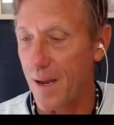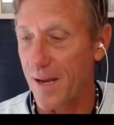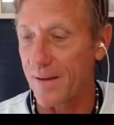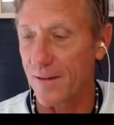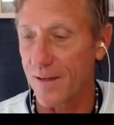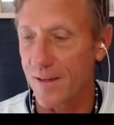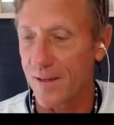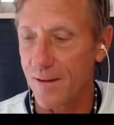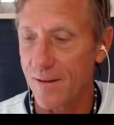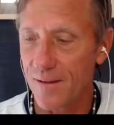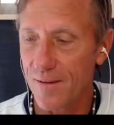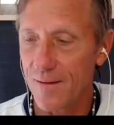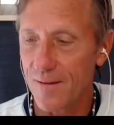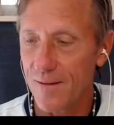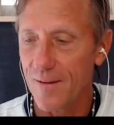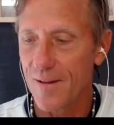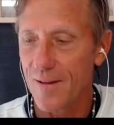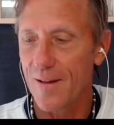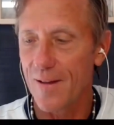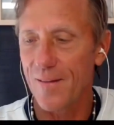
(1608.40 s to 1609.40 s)
mainly. Yeah.
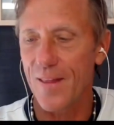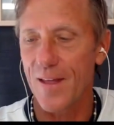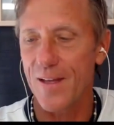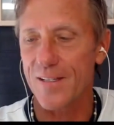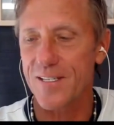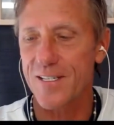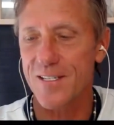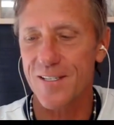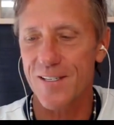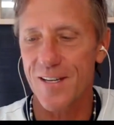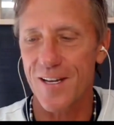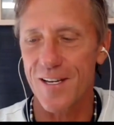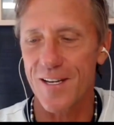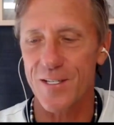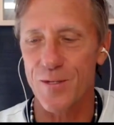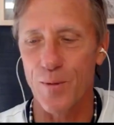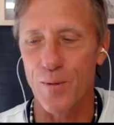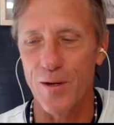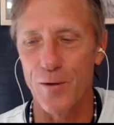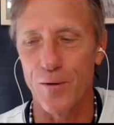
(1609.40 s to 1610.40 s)
That's
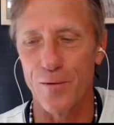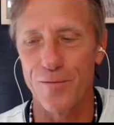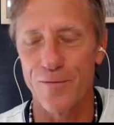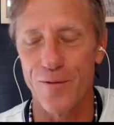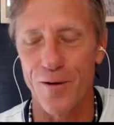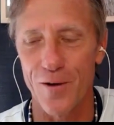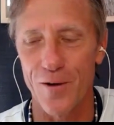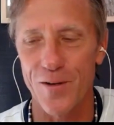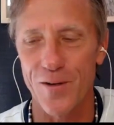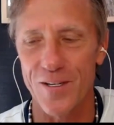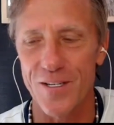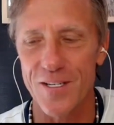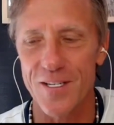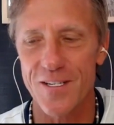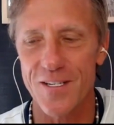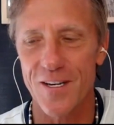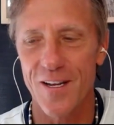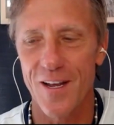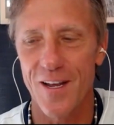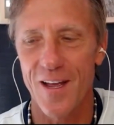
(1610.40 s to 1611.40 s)
that's where you're
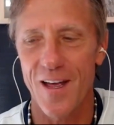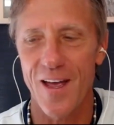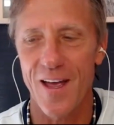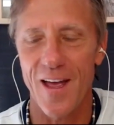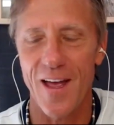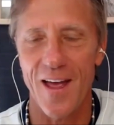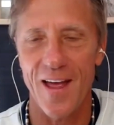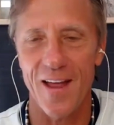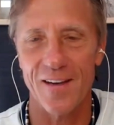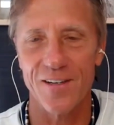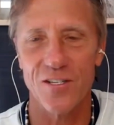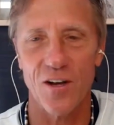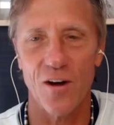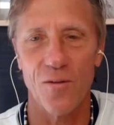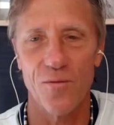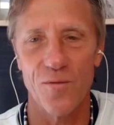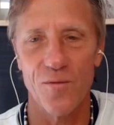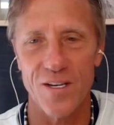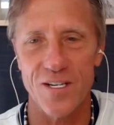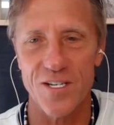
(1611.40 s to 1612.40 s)
focused.
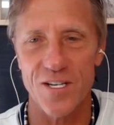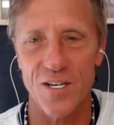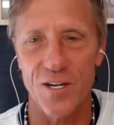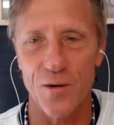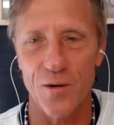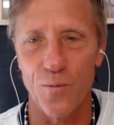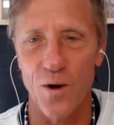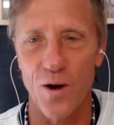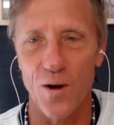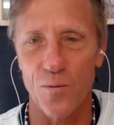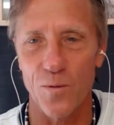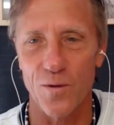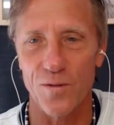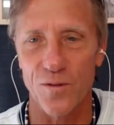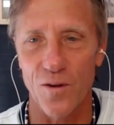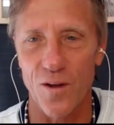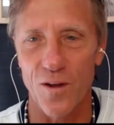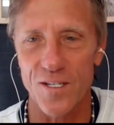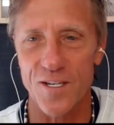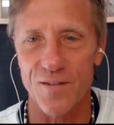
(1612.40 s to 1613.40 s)
And obviously, you work
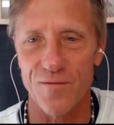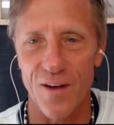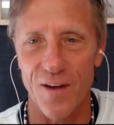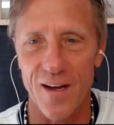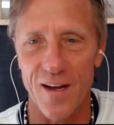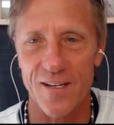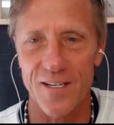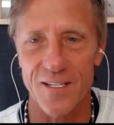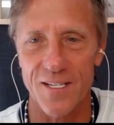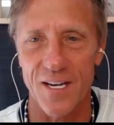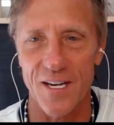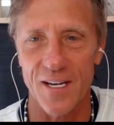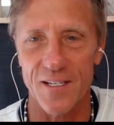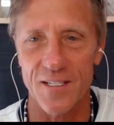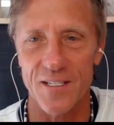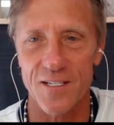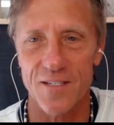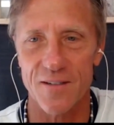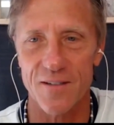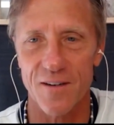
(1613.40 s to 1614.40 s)
with lots of
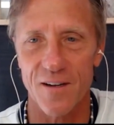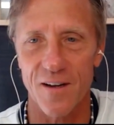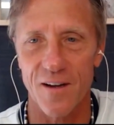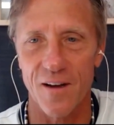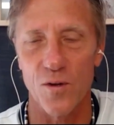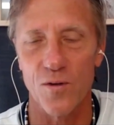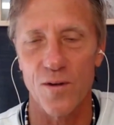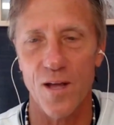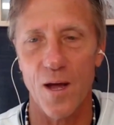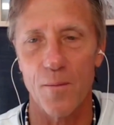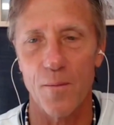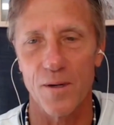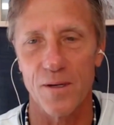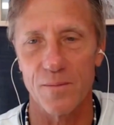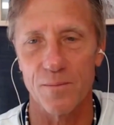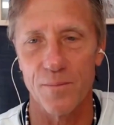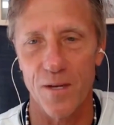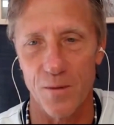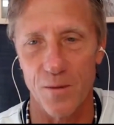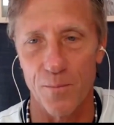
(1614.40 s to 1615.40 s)
architects, um, or you
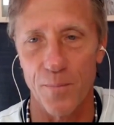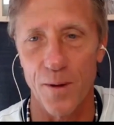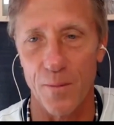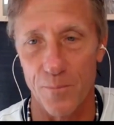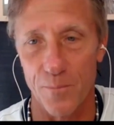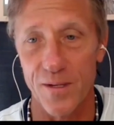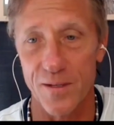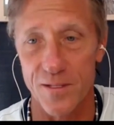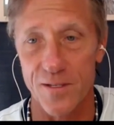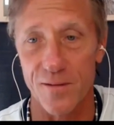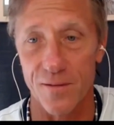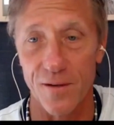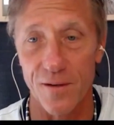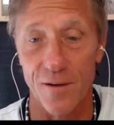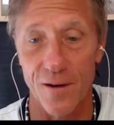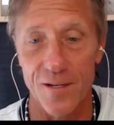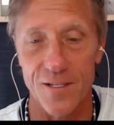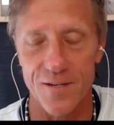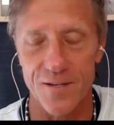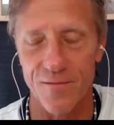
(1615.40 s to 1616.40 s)
come and you bump into
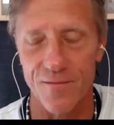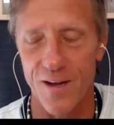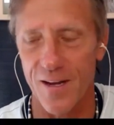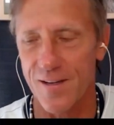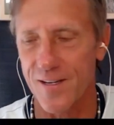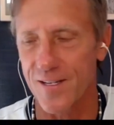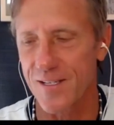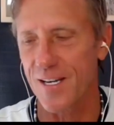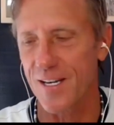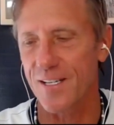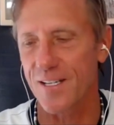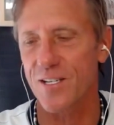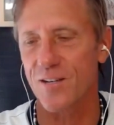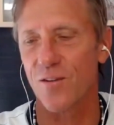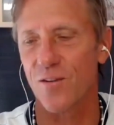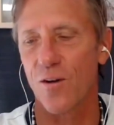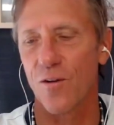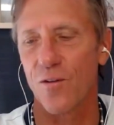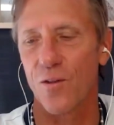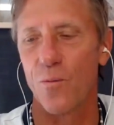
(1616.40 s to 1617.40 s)
the lots of
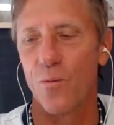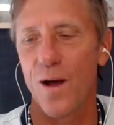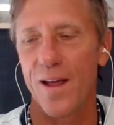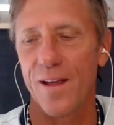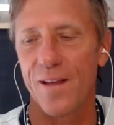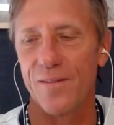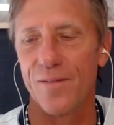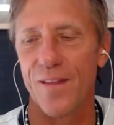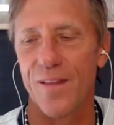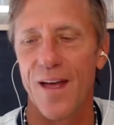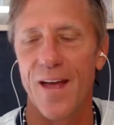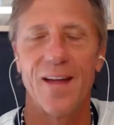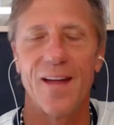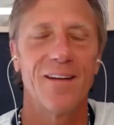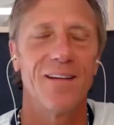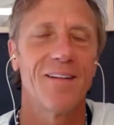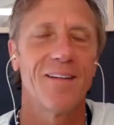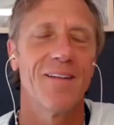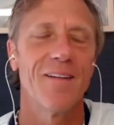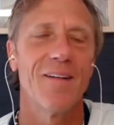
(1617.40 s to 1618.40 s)
architects along the way in
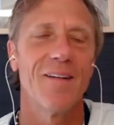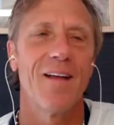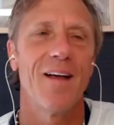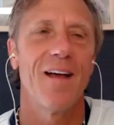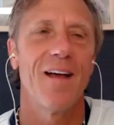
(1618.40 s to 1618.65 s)
that